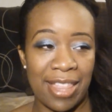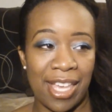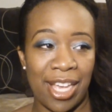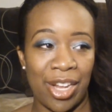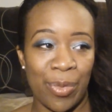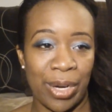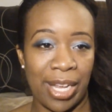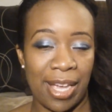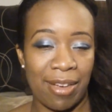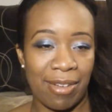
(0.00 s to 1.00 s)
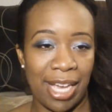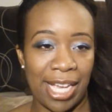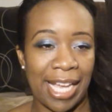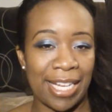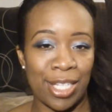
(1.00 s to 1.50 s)
and then we're like, okay,
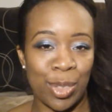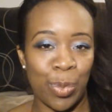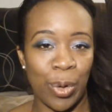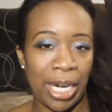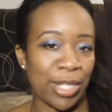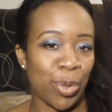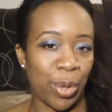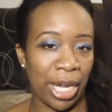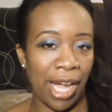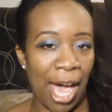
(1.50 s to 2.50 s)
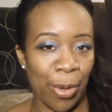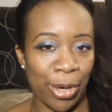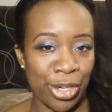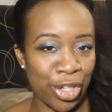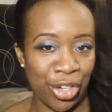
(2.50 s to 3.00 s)
get disappointed during
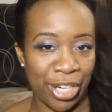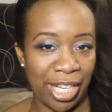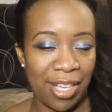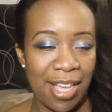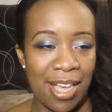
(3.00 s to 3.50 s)
our journey.